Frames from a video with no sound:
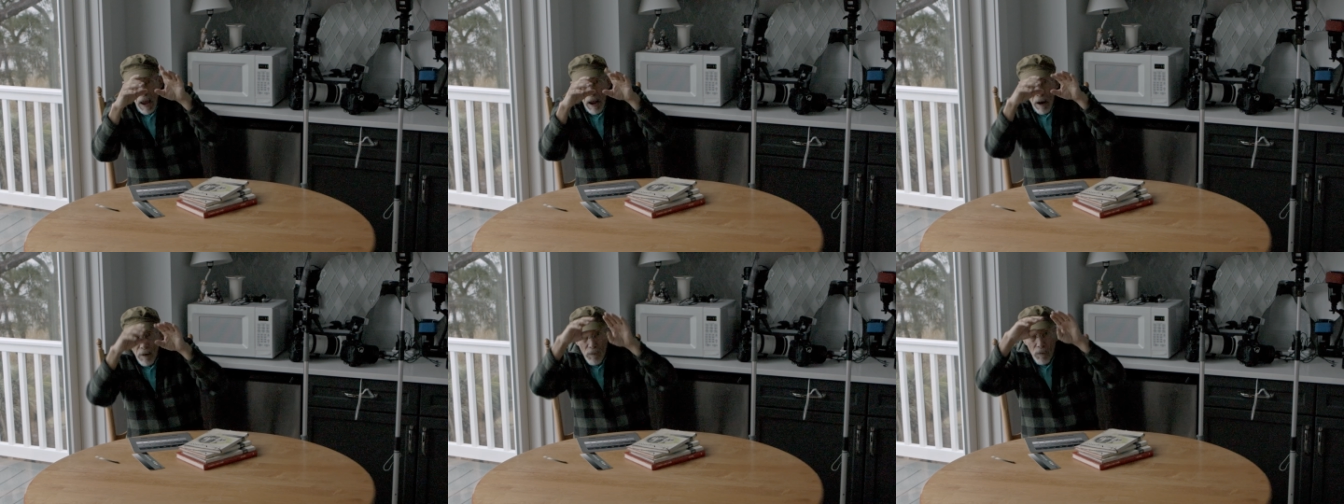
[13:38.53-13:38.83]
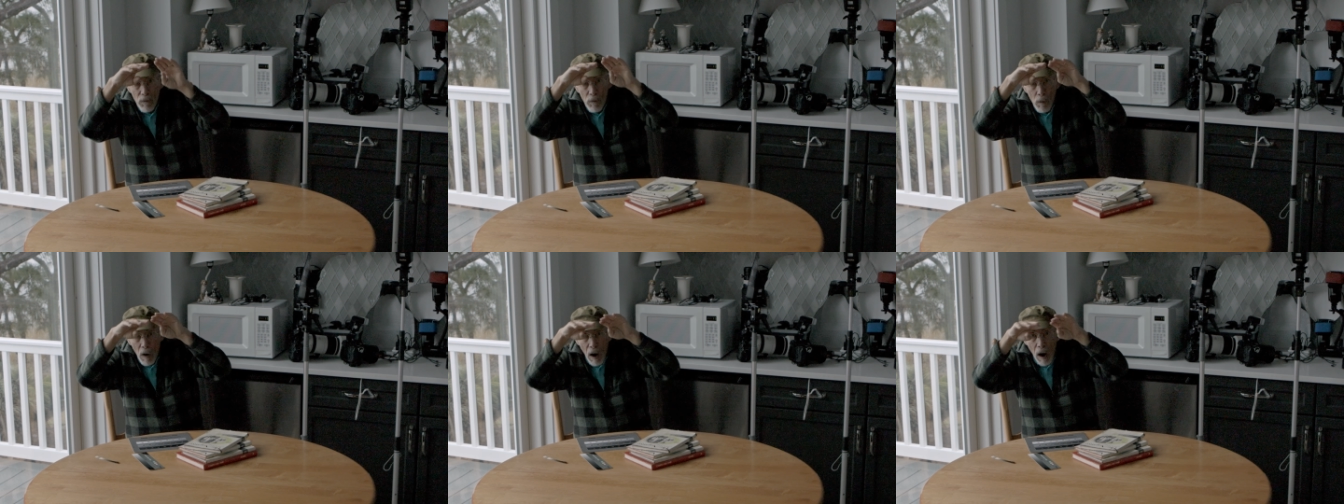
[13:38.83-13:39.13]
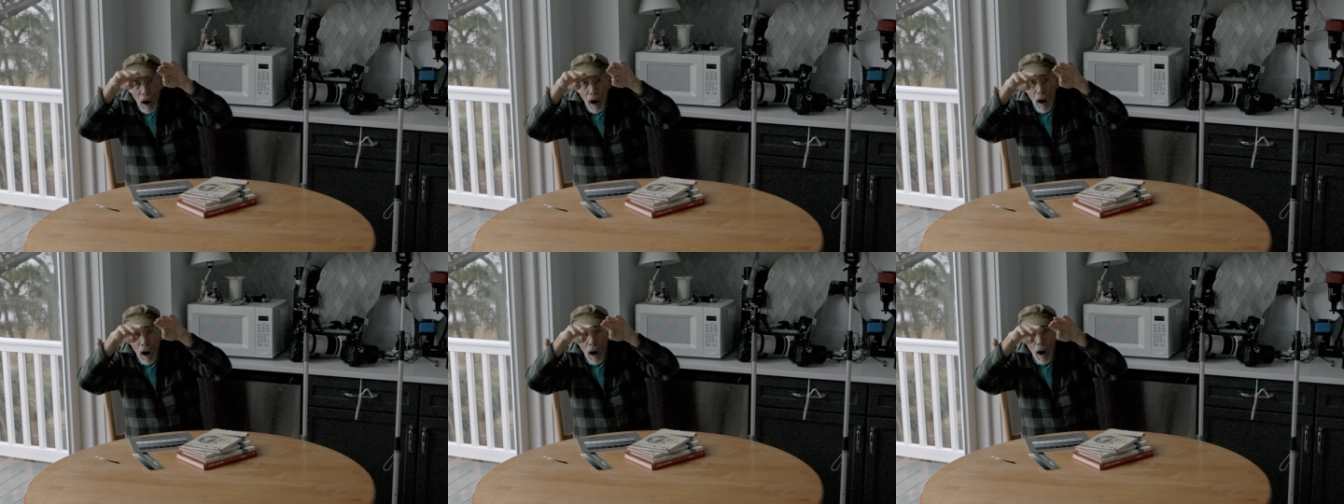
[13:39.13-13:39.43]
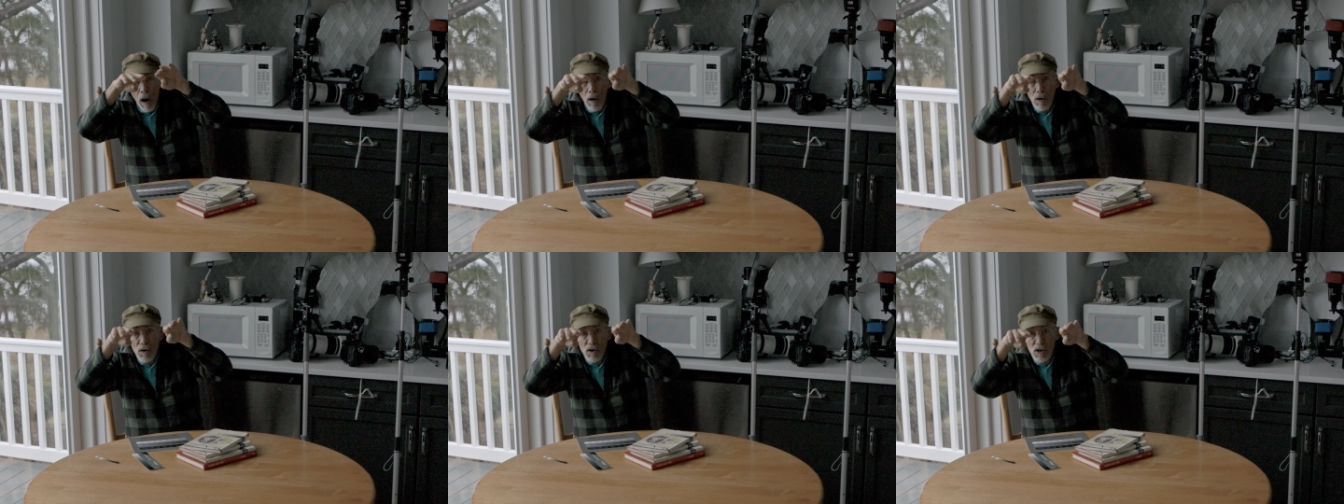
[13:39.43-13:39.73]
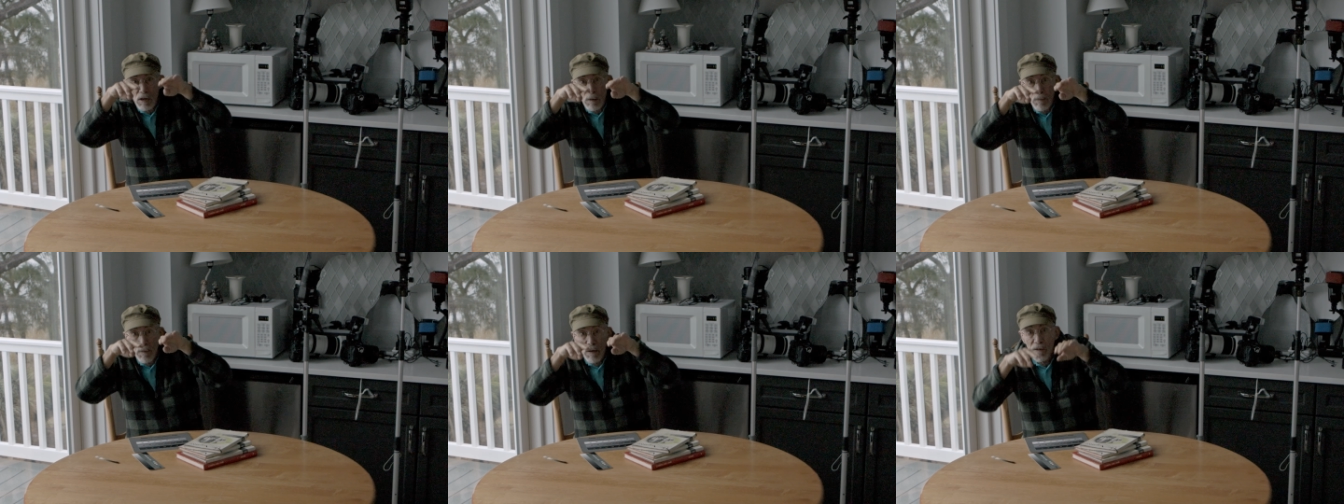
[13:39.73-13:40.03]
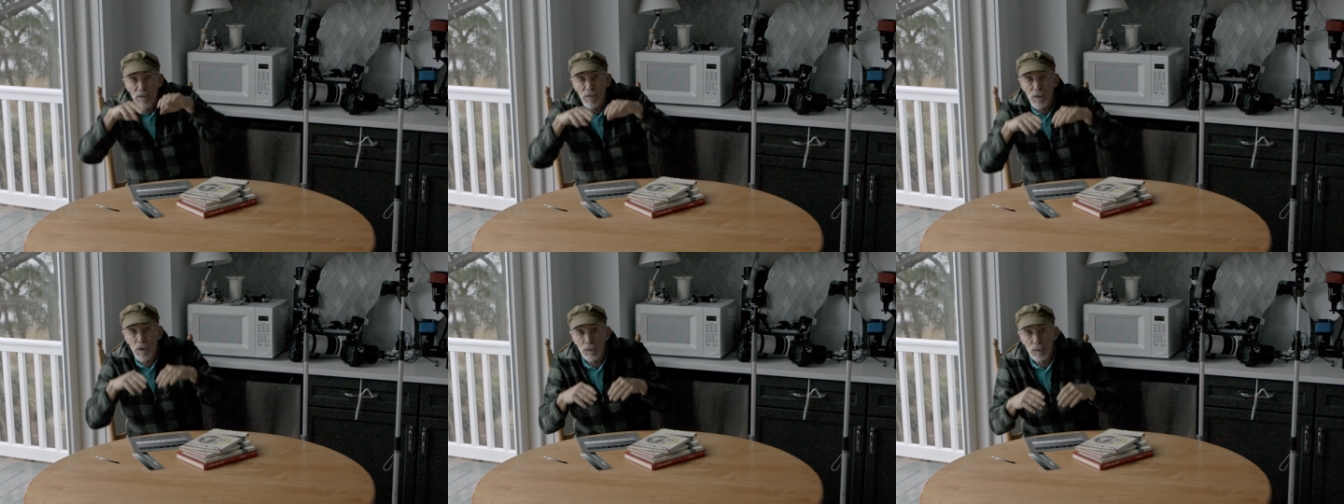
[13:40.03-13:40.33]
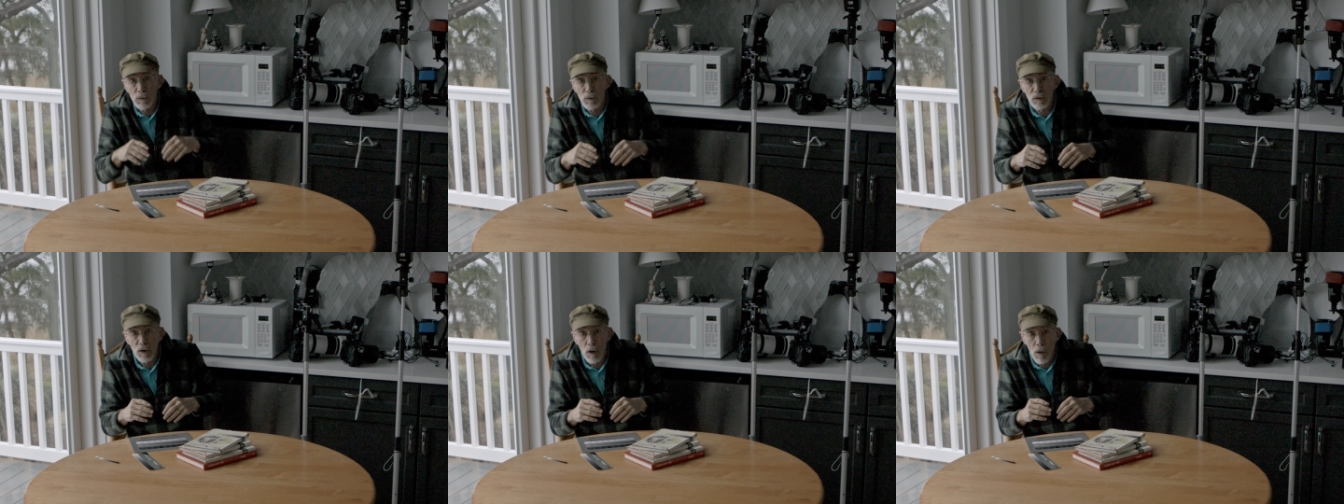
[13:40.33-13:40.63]
have RGB
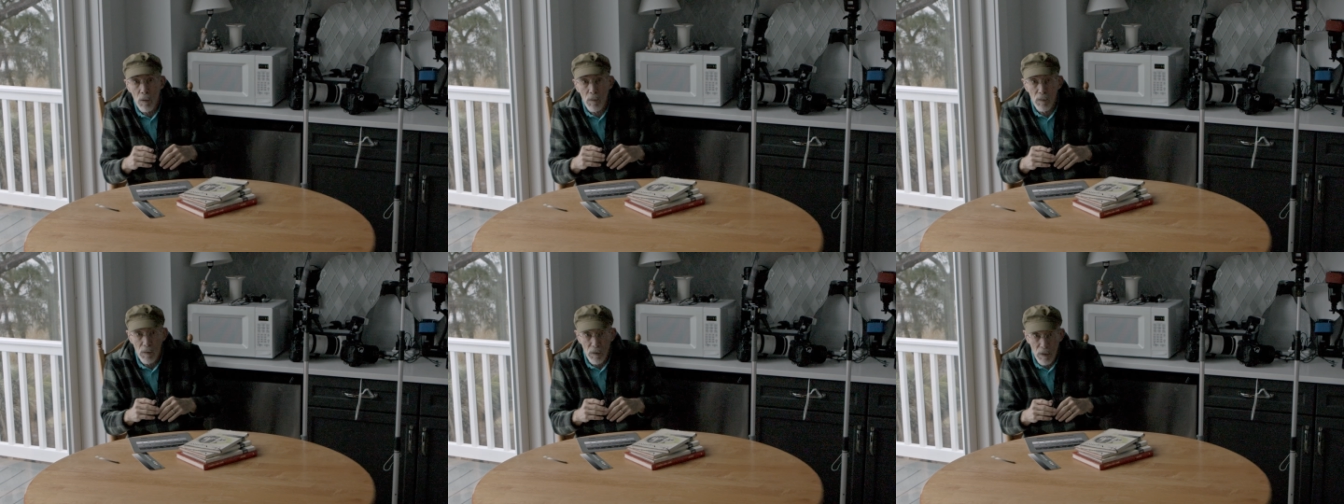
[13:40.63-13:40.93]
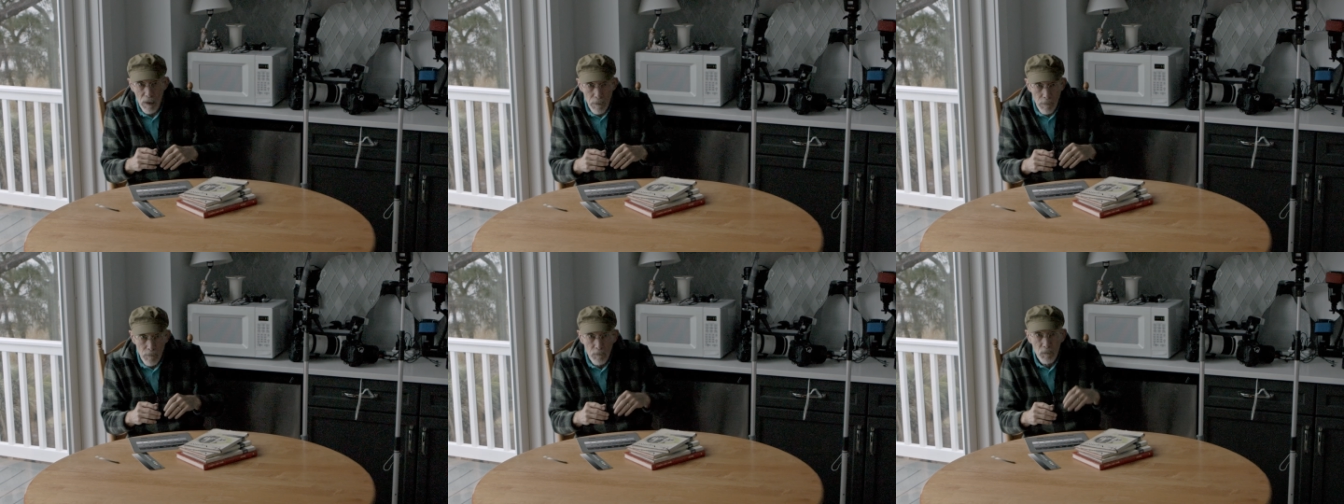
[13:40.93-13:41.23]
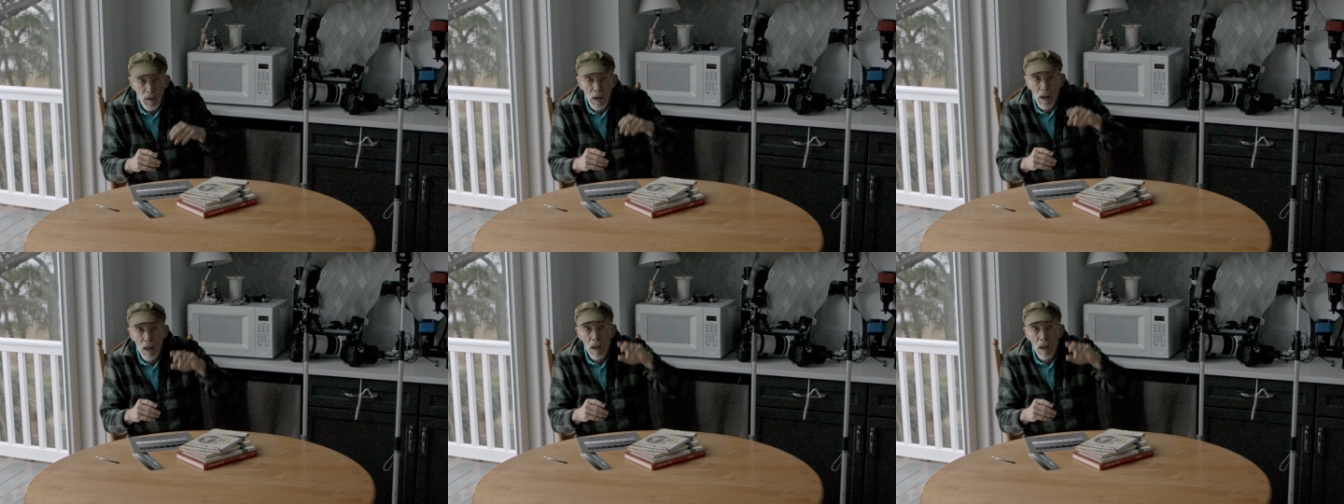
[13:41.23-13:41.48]
filters over them.